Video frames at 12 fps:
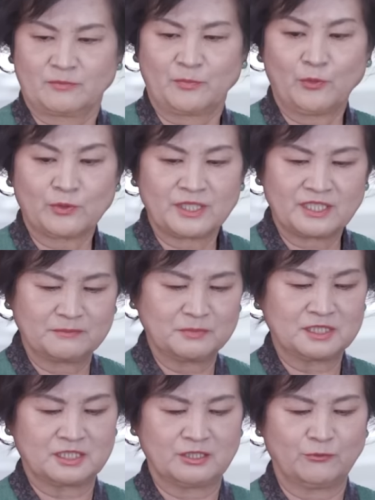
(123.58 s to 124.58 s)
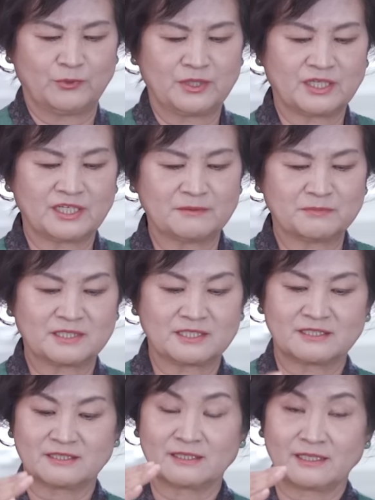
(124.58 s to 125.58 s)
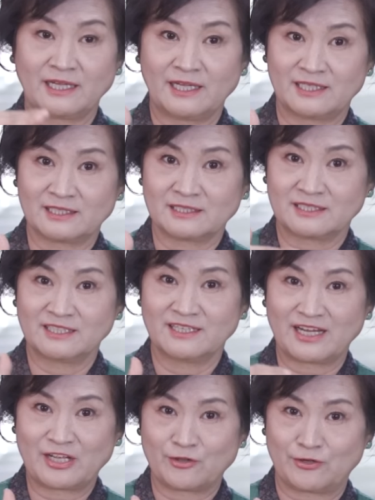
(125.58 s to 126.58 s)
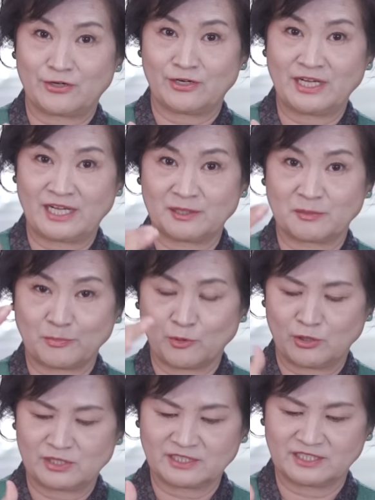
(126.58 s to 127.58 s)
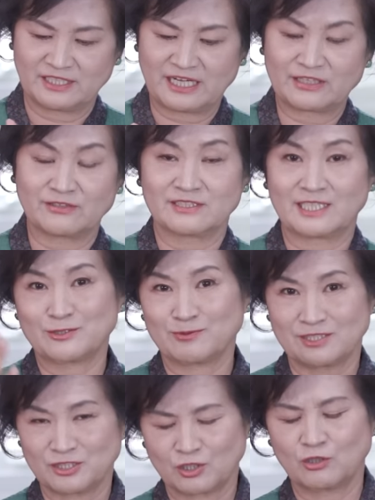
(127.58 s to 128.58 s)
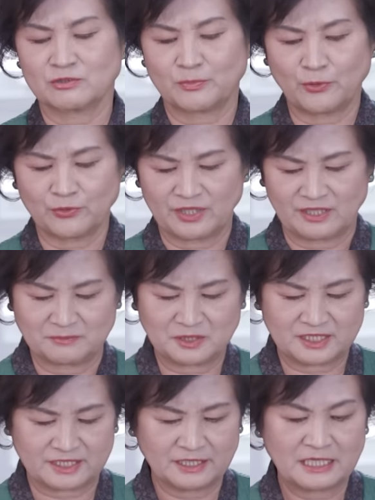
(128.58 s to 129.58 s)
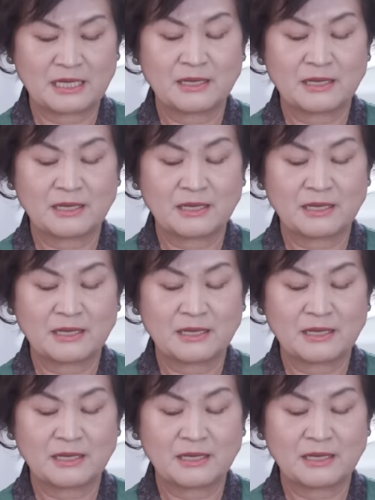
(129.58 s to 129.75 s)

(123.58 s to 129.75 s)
pogi kimchi, we keep this head together, head part together. That's why it's called pogi kimchi.